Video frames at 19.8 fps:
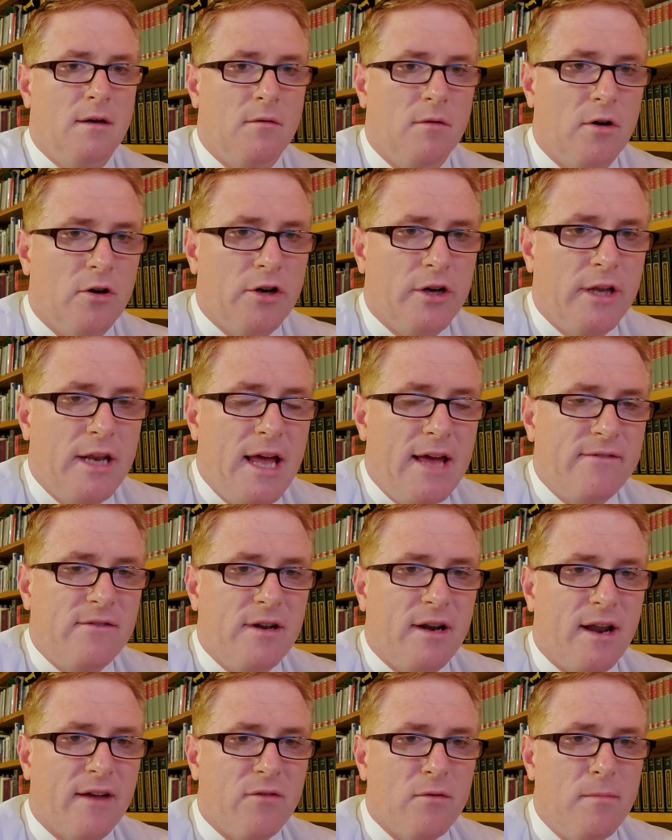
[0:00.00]
Well, good
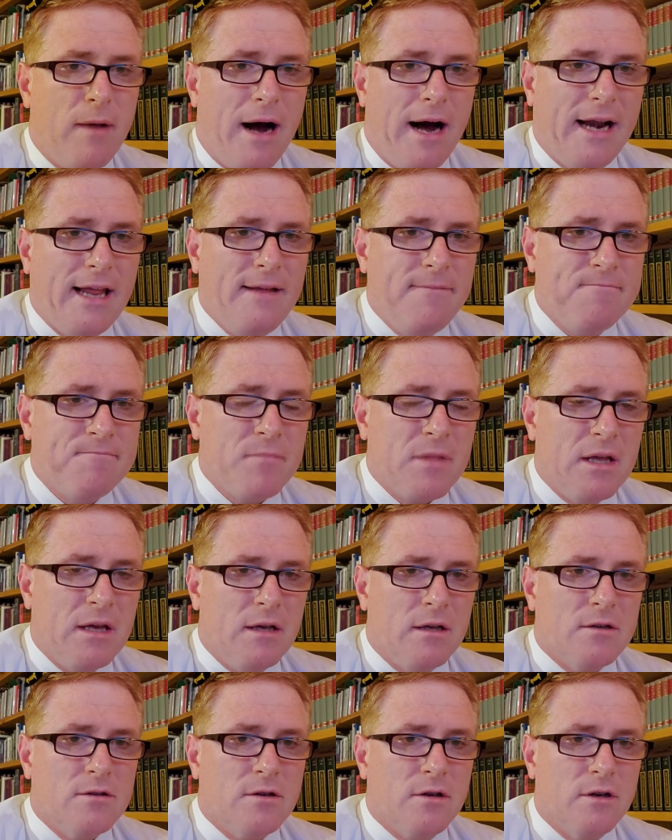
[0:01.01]
evening, everybody.
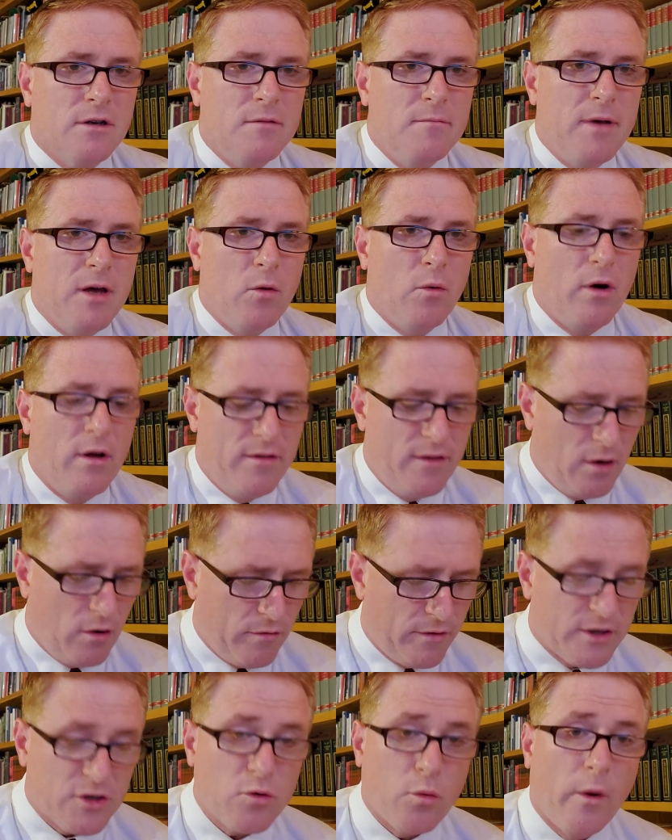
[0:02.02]
It's good to be with you
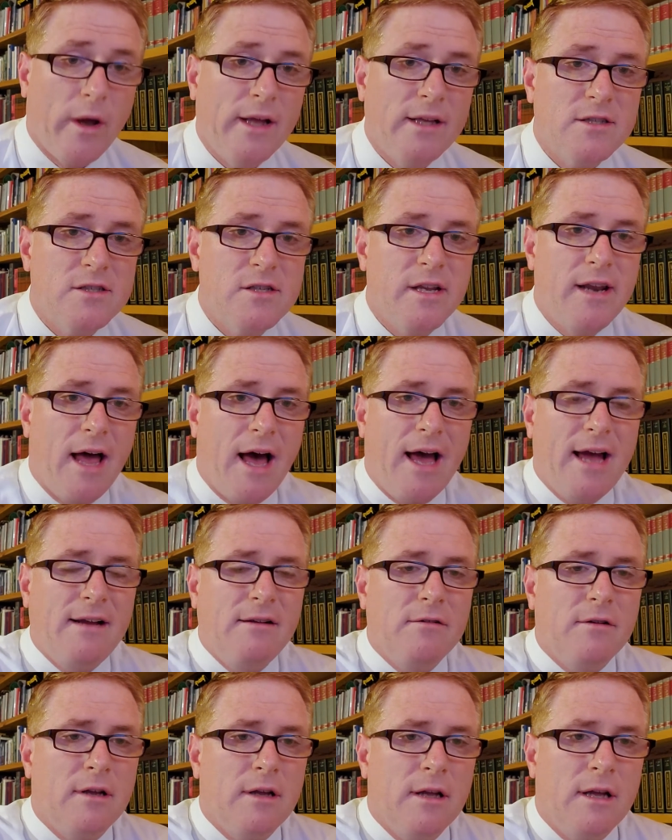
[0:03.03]
on this Wednesday
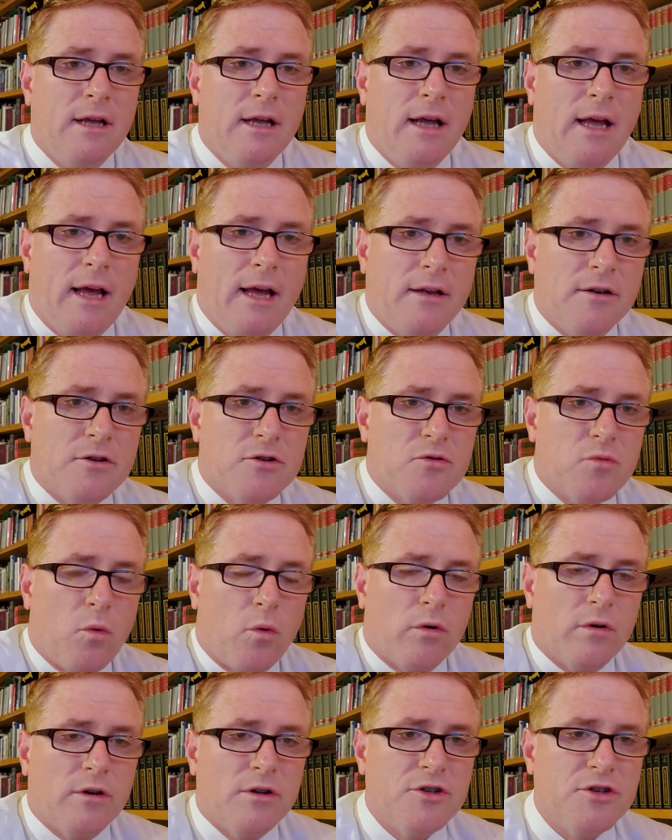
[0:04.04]
night, and just
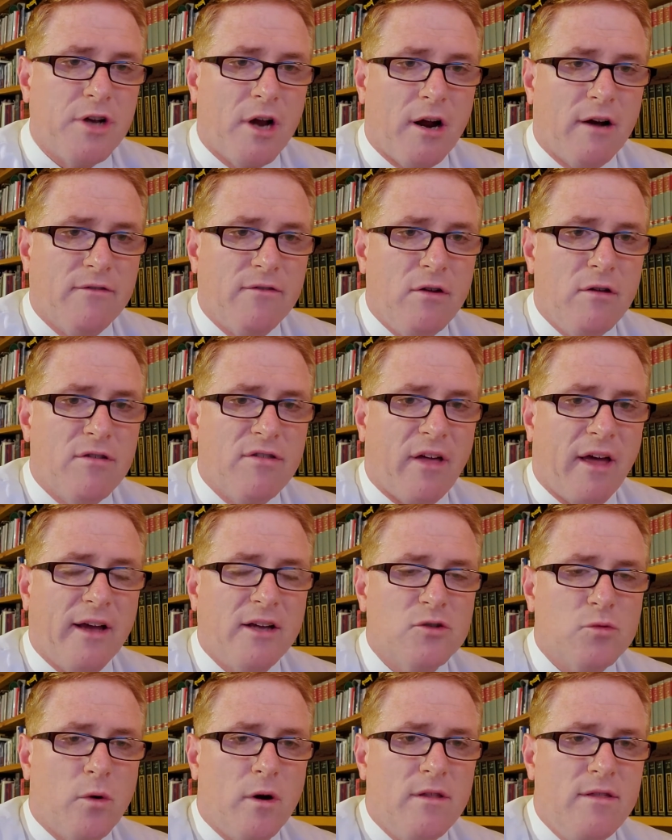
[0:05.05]
wanted to share a few
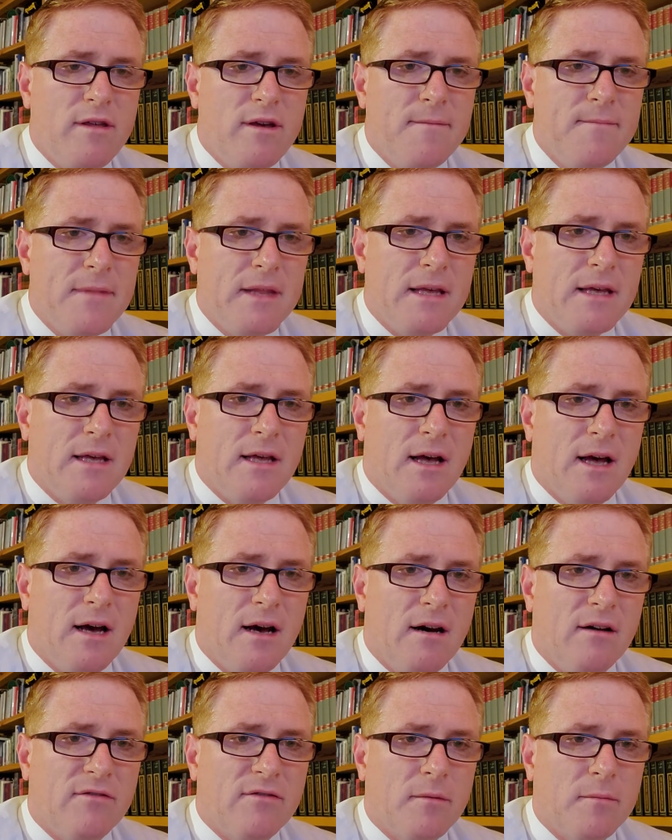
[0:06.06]
things with you
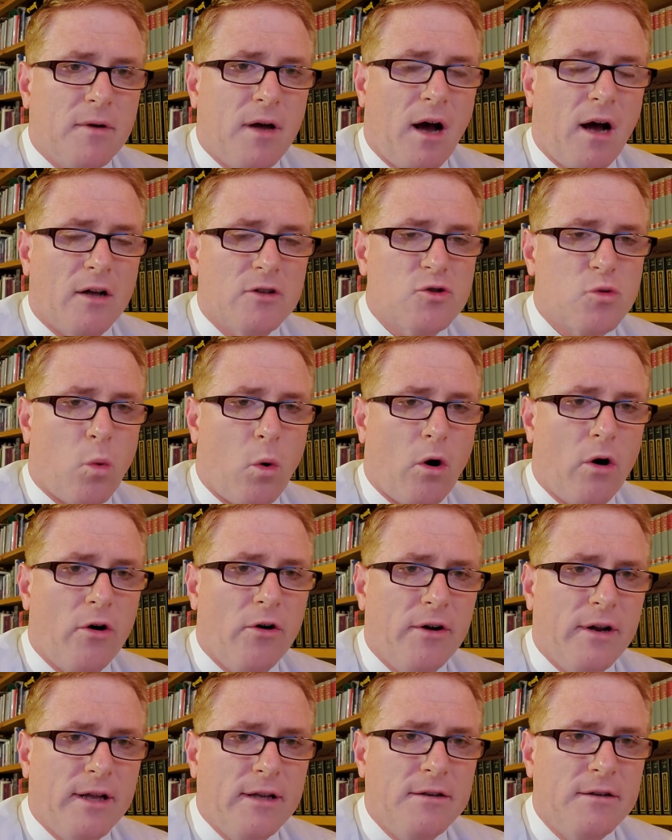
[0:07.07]
uh, from God's
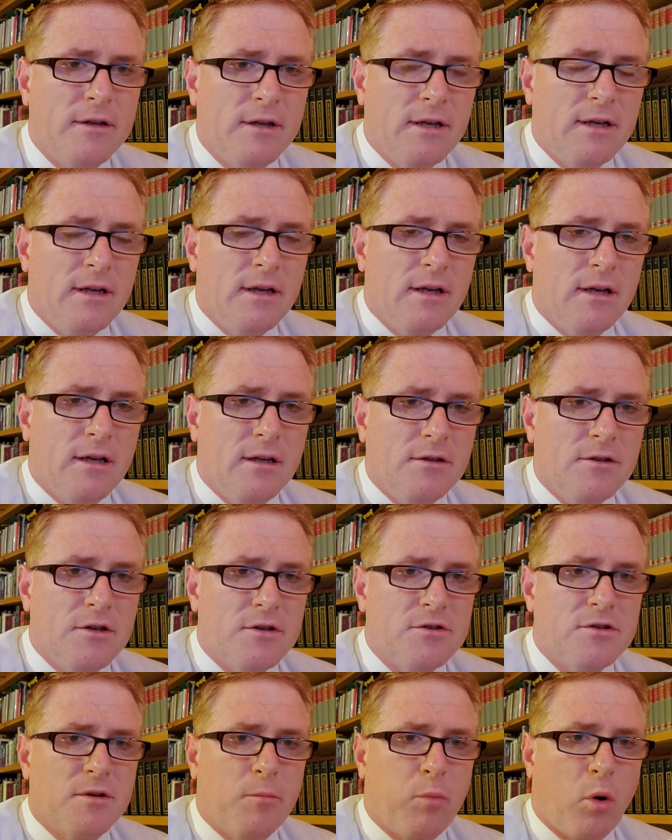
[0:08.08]
Word, and
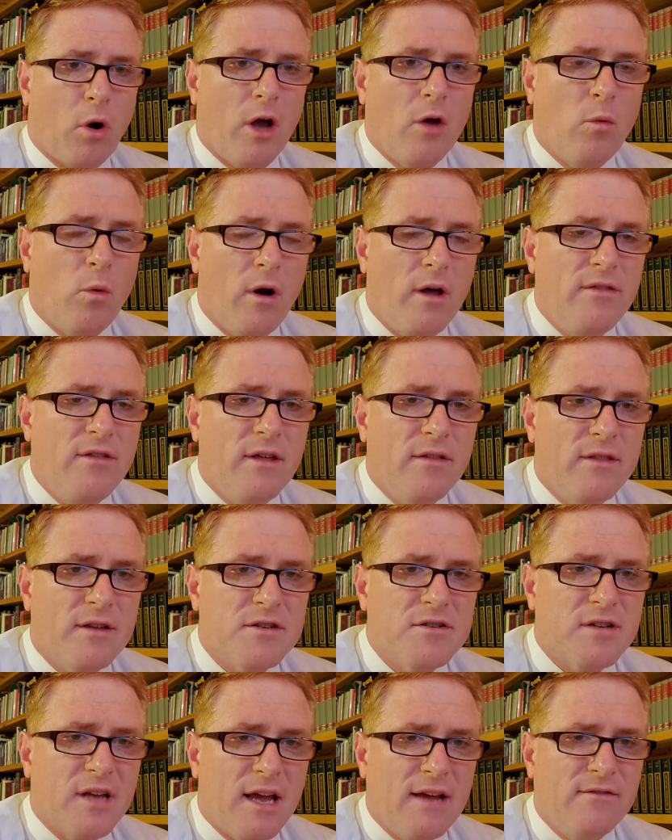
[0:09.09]
just to pray with you
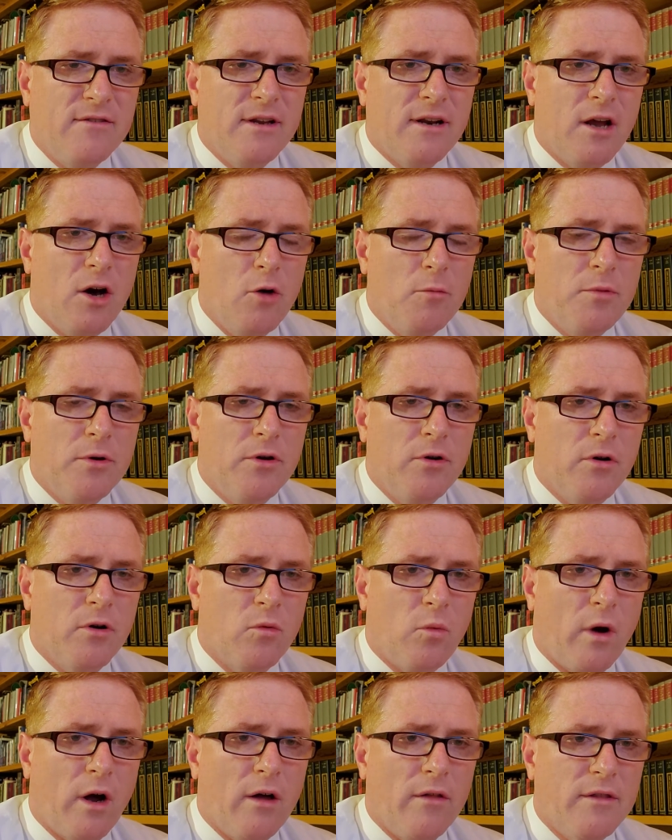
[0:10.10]
this evening. I hope you're doing
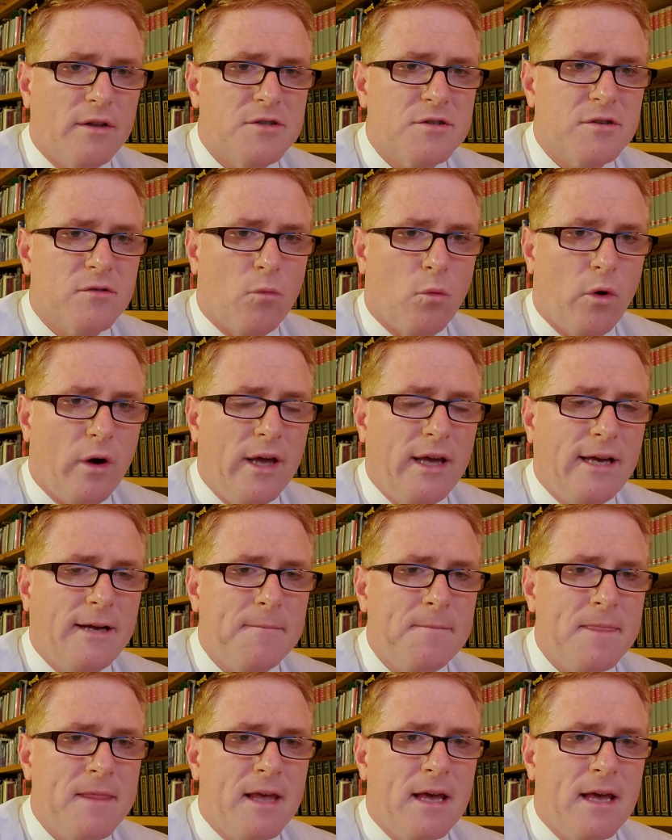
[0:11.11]
well this week.